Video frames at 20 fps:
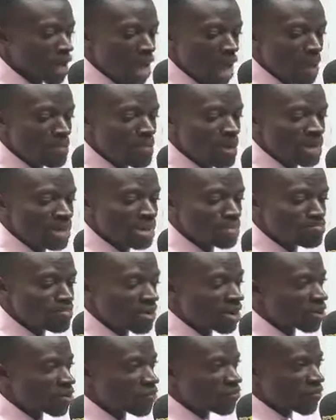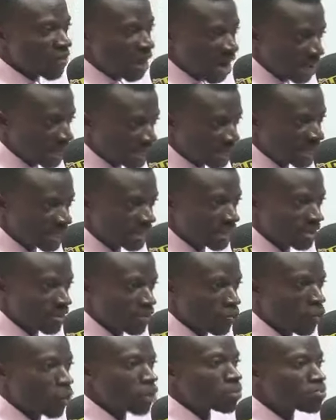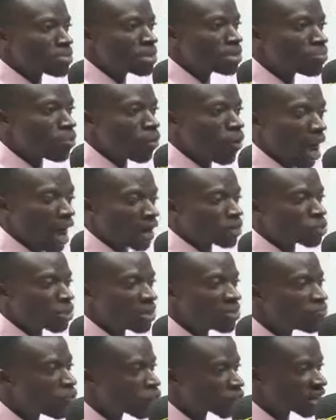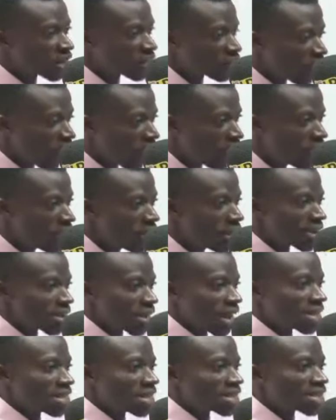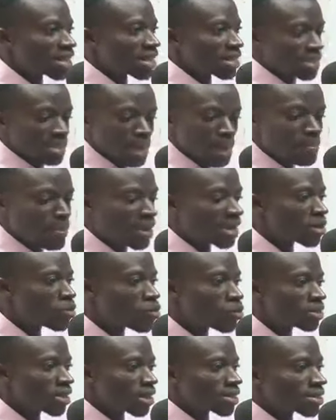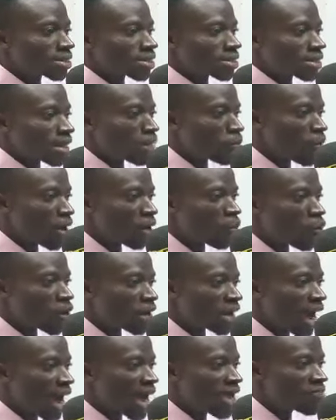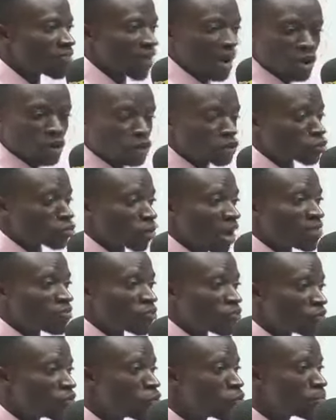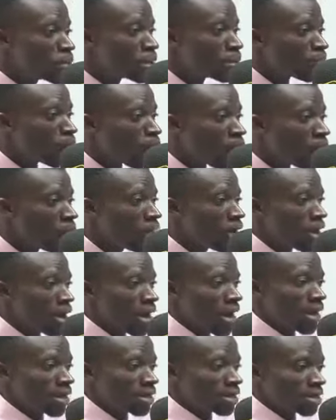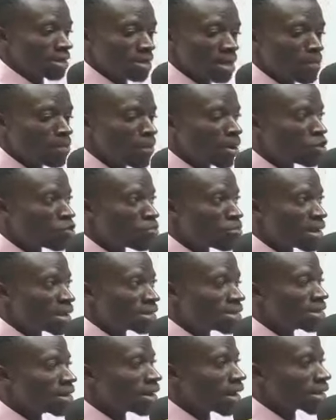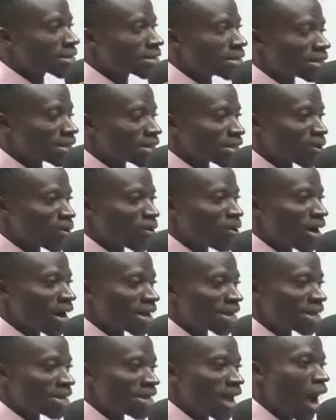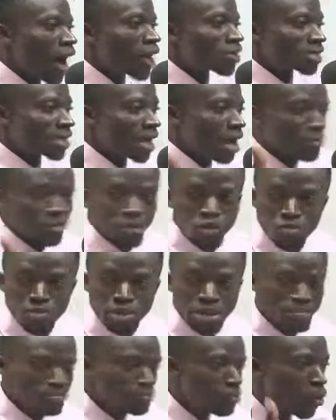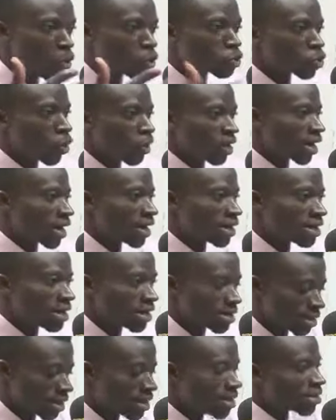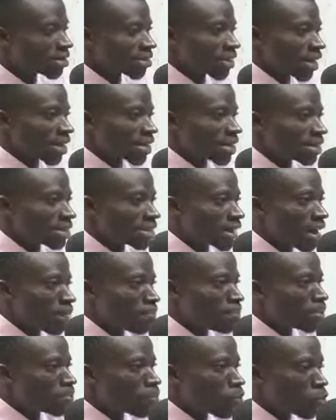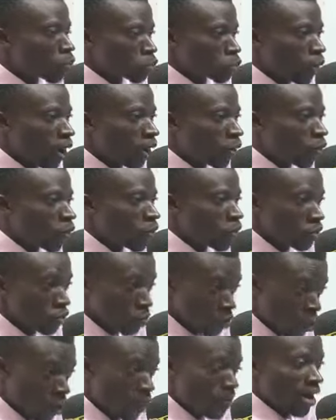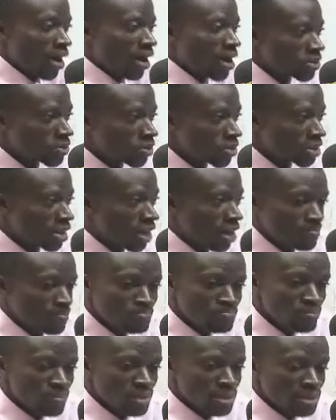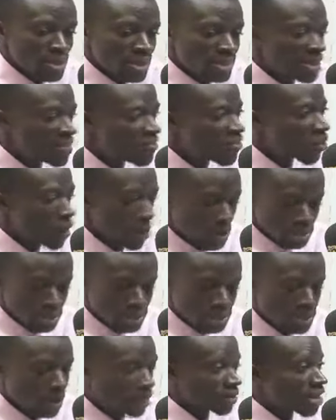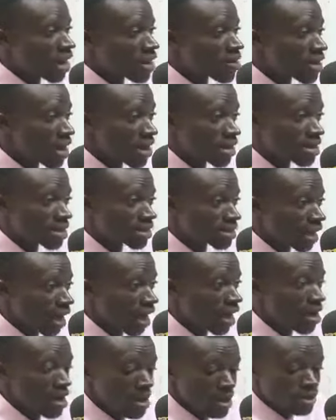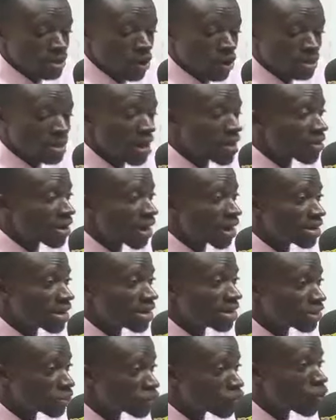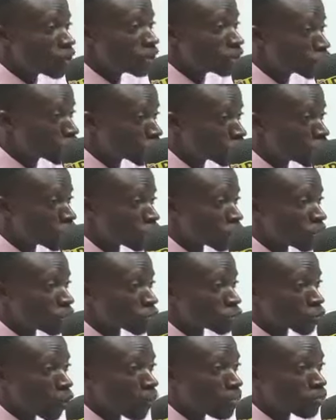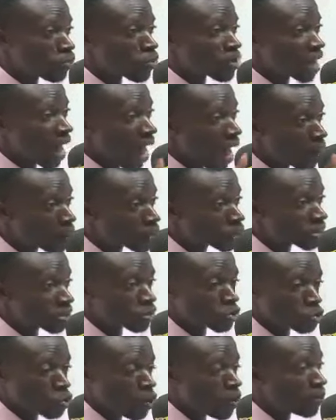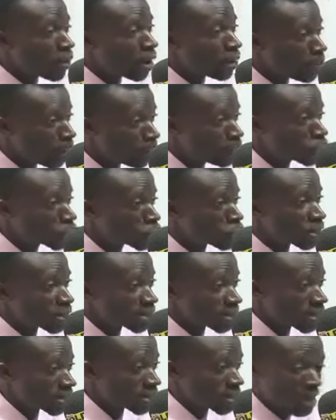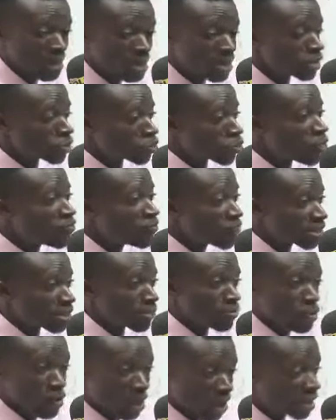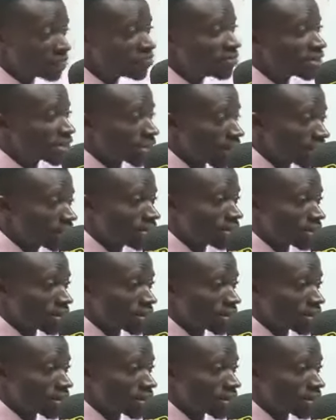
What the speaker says: Ebe be reflect what people actually voted for. Nanya say somebody will just sit somewhere connive and contrive with few people and yeah, manipulate elections, you know, and then the outcome will be imposed on Ghanaians, thinking say people will swallow. No, Makacho said the difficulties the ordinary Ghanaian is going through, you know, is so pronounced, is so palpable to the stance, it's so visible, we can't even touch it.